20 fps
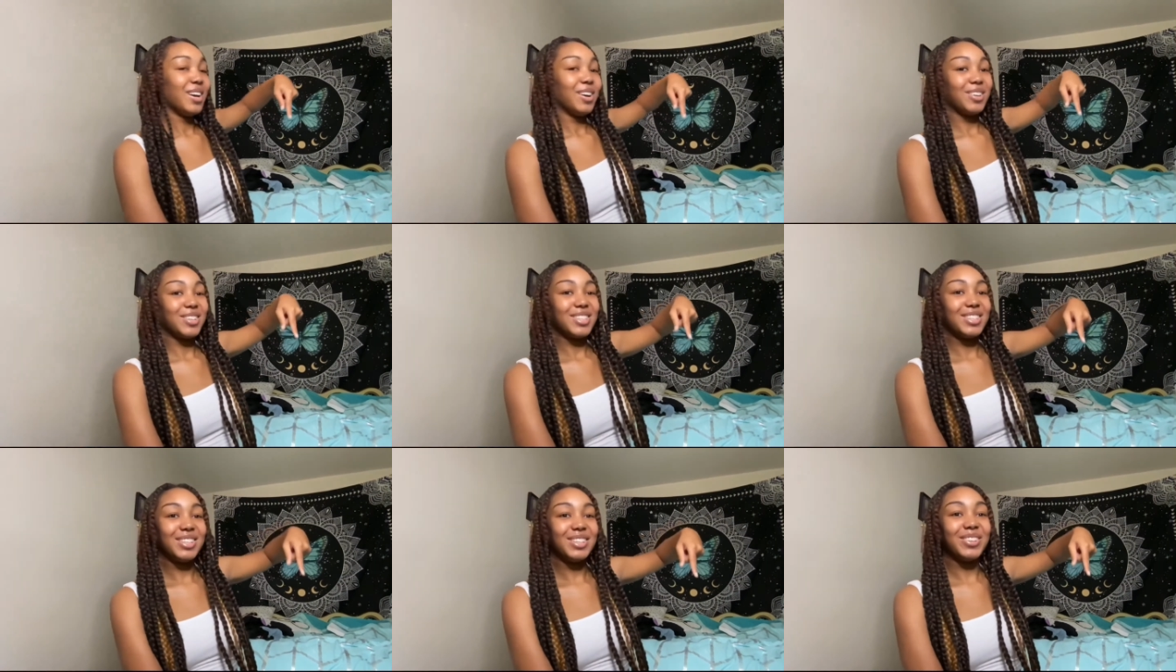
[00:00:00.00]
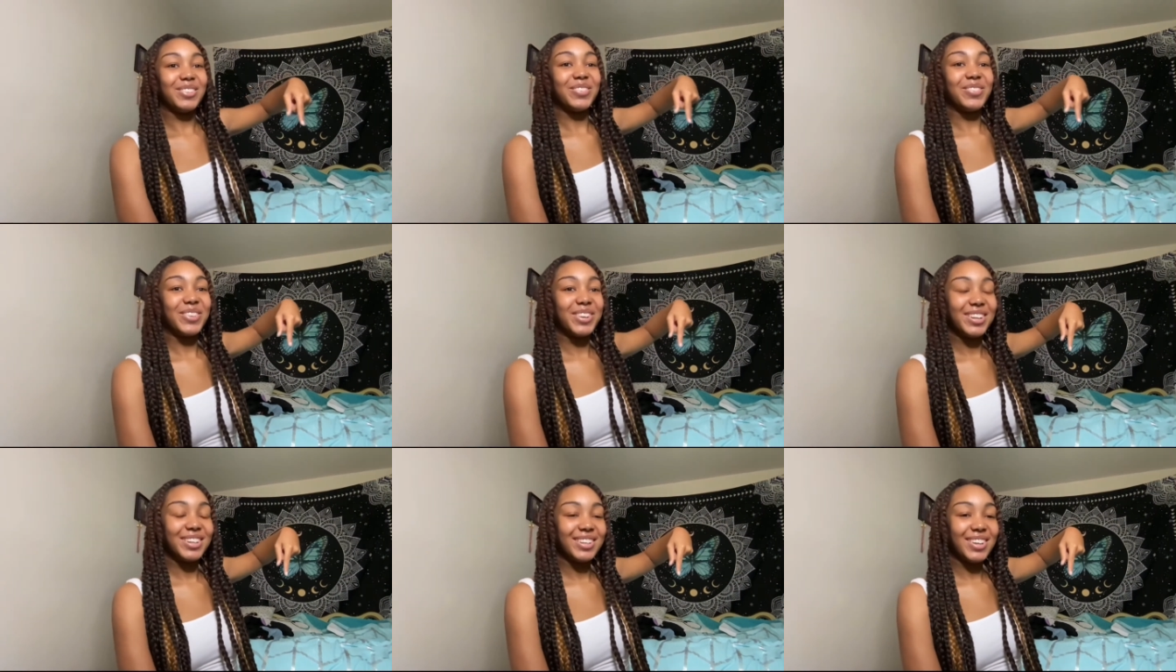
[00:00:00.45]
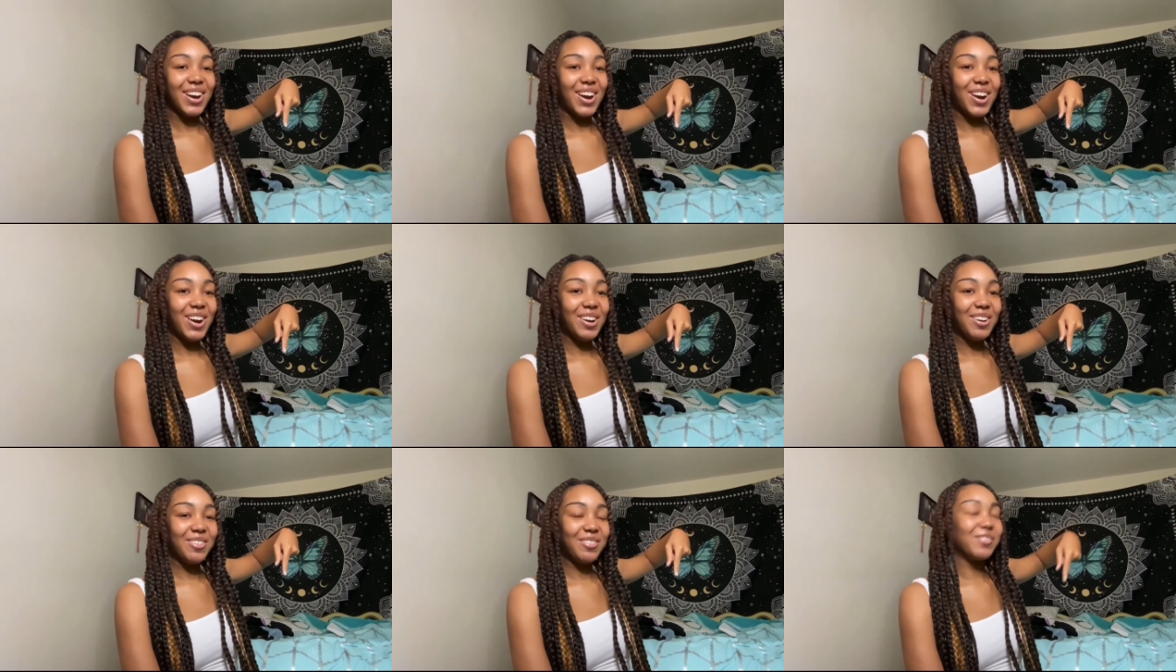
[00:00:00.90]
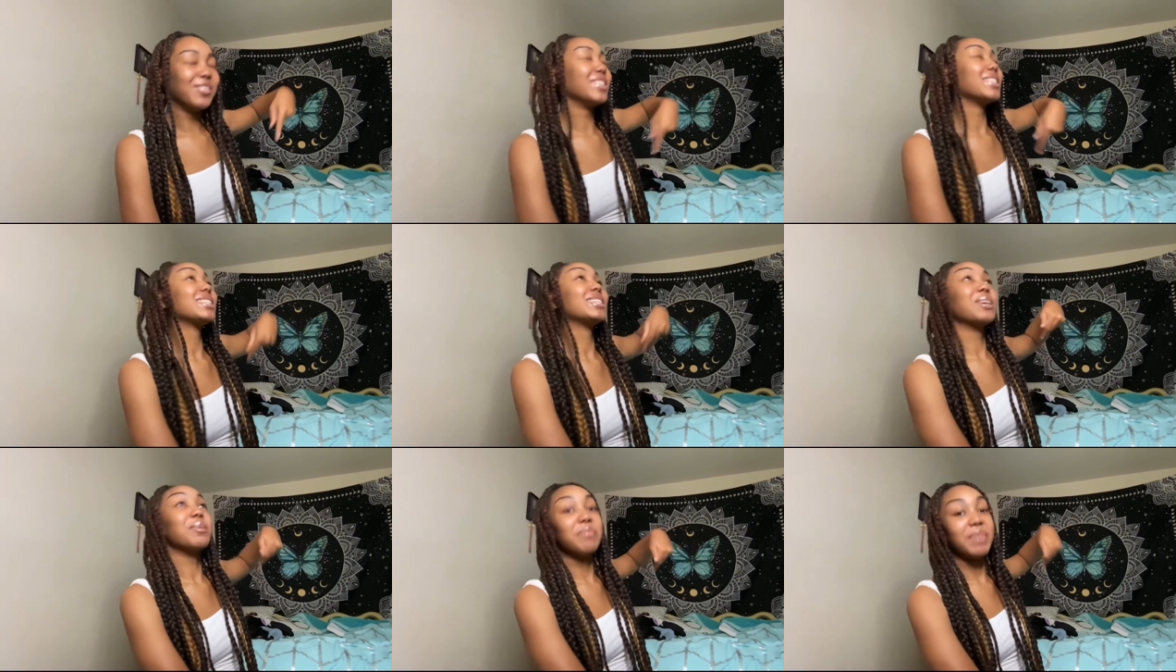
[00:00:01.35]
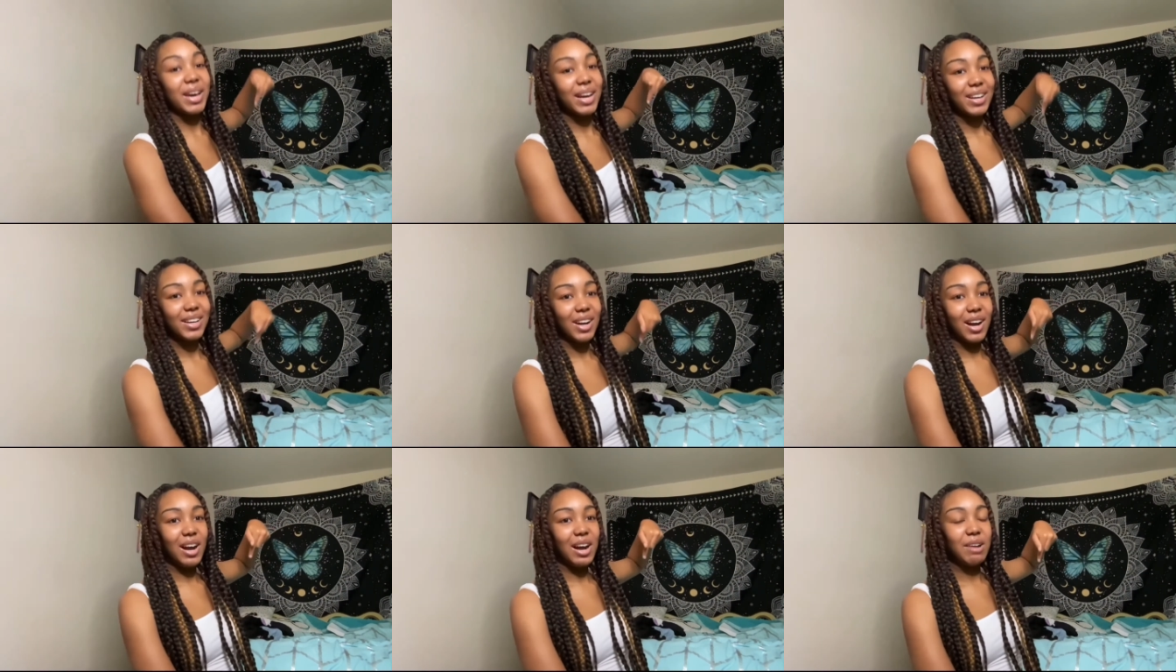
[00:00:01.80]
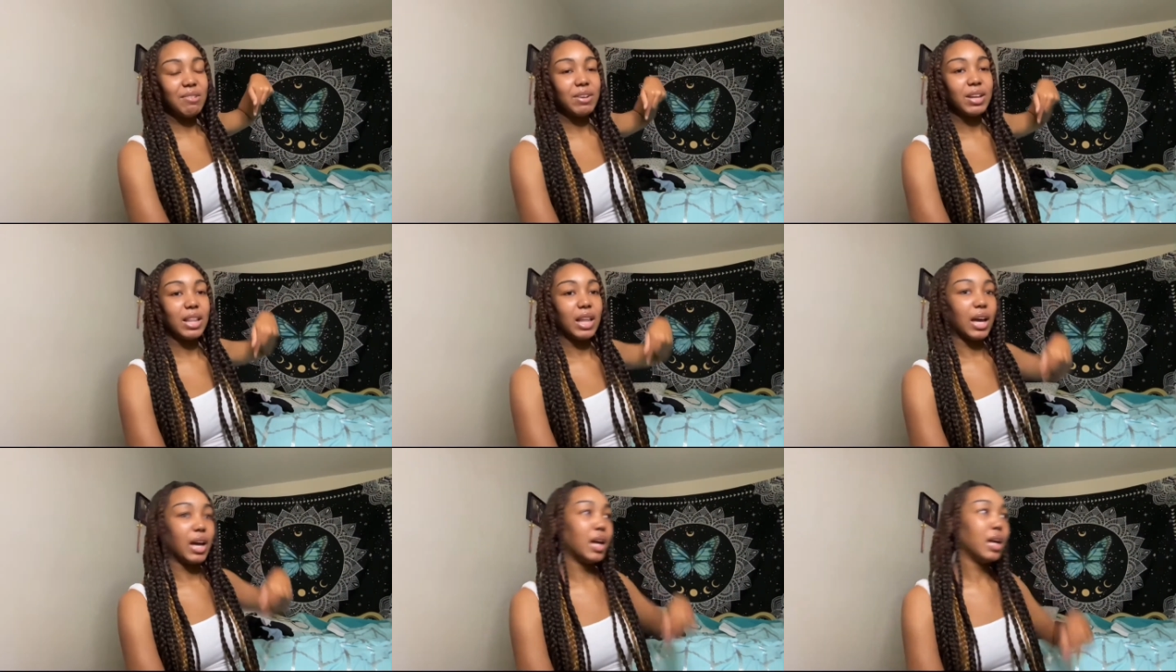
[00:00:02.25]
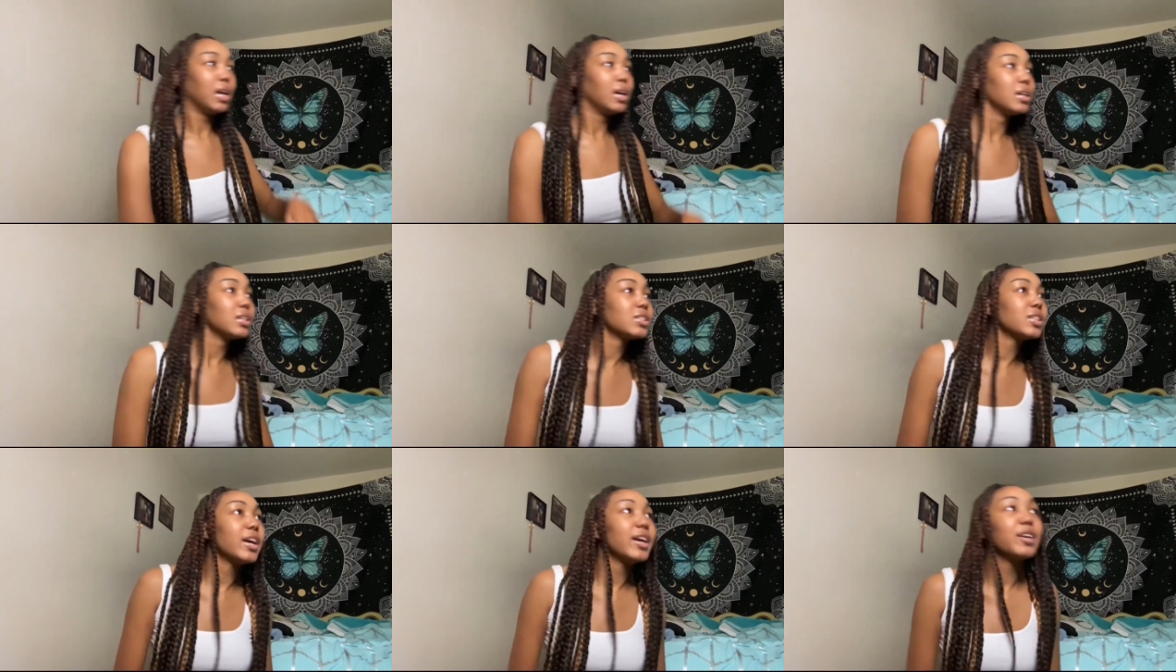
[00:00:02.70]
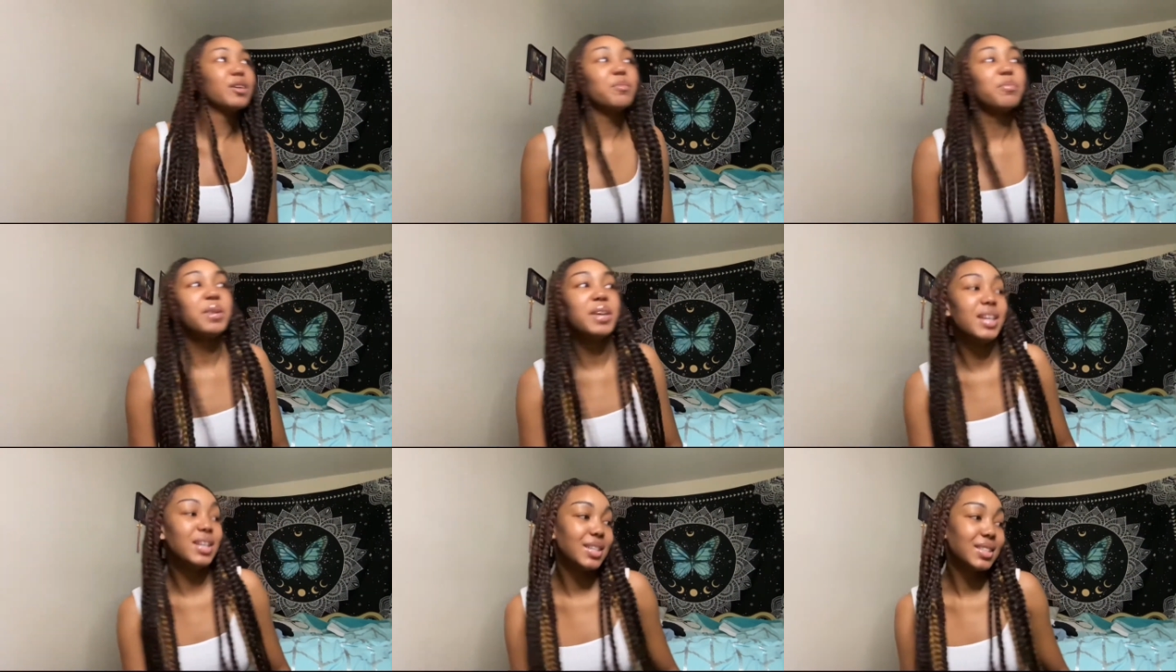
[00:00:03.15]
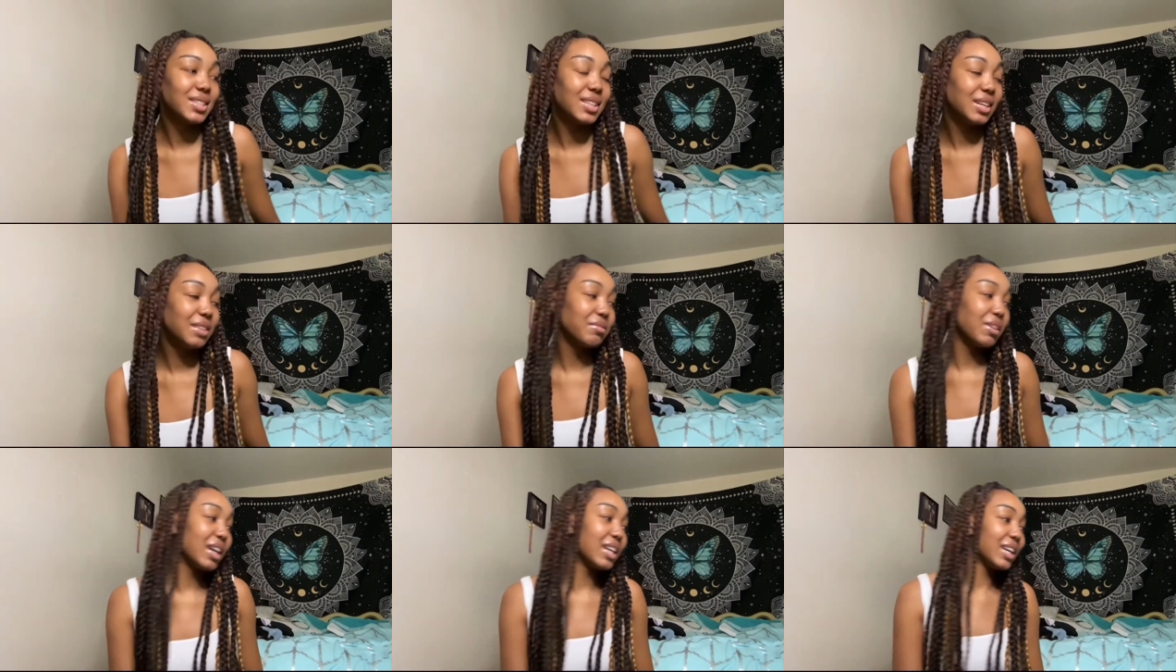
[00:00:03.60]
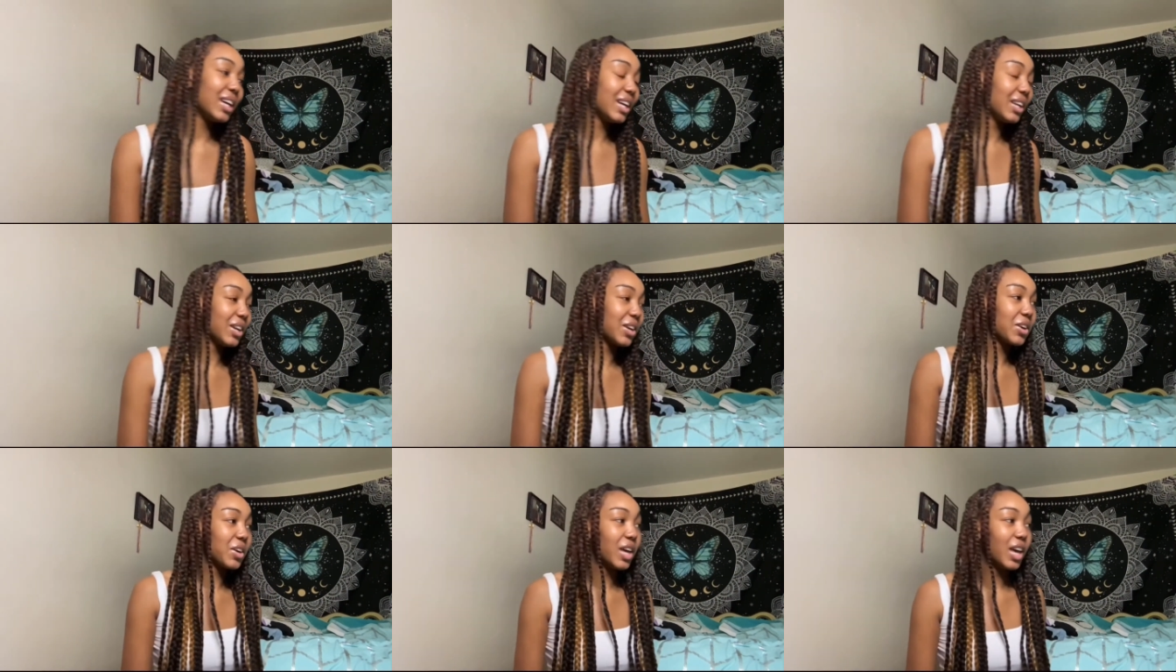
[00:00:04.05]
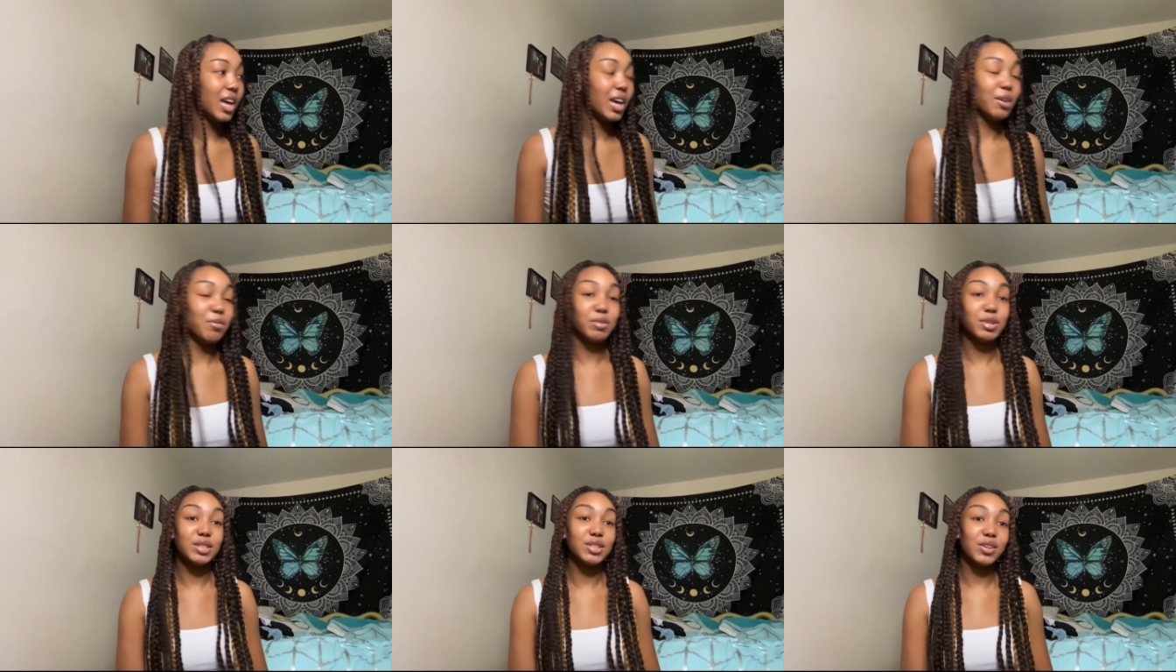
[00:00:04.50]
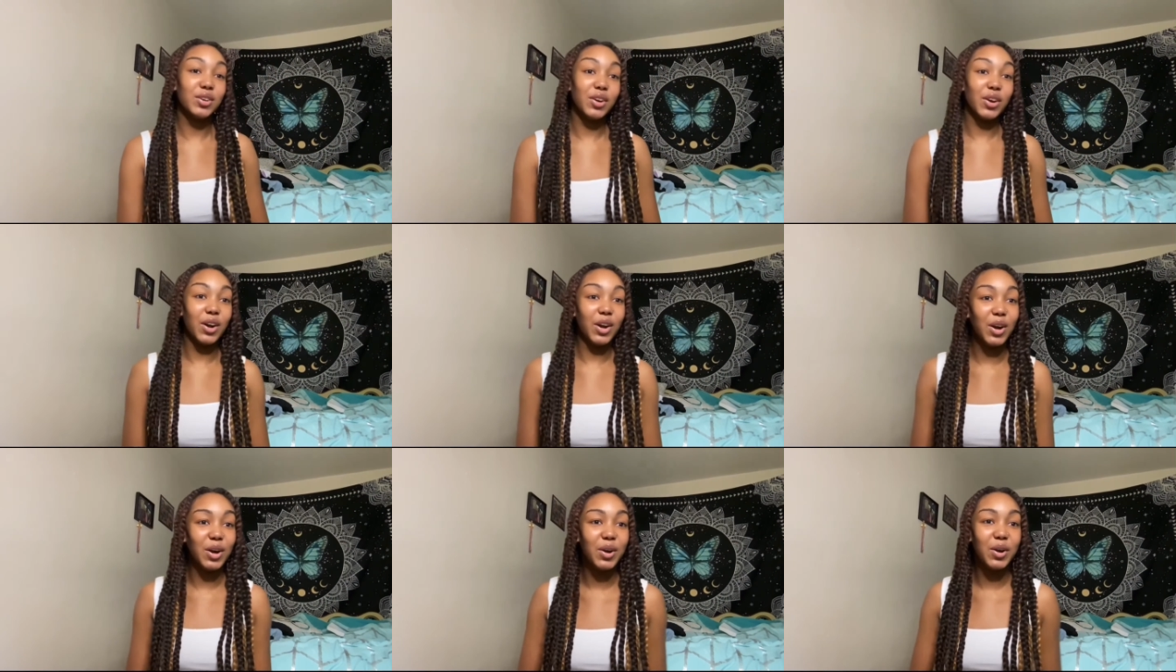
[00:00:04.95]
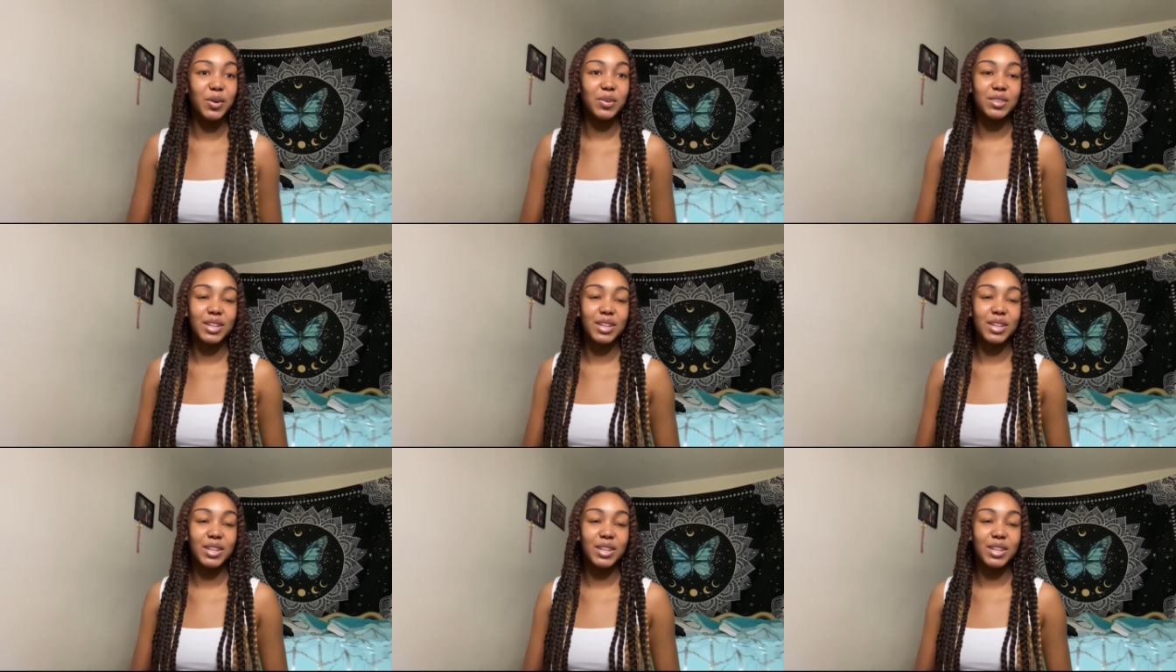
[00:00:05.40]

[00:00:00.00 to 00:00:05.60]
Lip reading: to the front of the hall, well, to the back of the hallway, like, trying to peek and see my daddy, okay, what's going on.